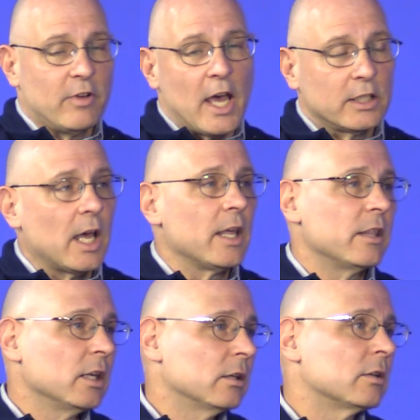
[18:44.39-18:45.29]
In fact, I
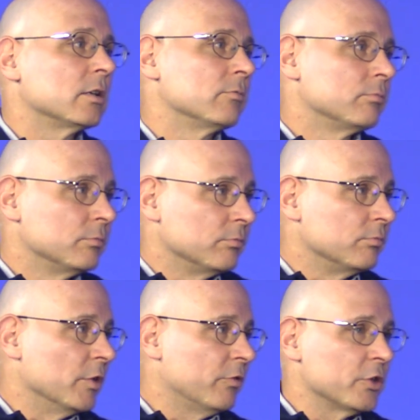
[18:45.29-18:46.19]
think
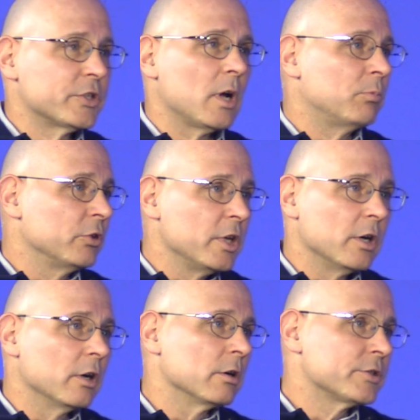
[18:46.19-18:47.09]
the first couple
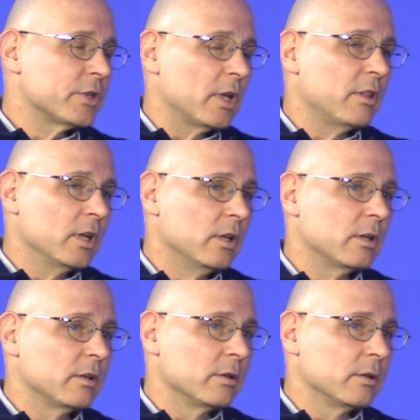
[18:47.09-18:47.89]
years, I think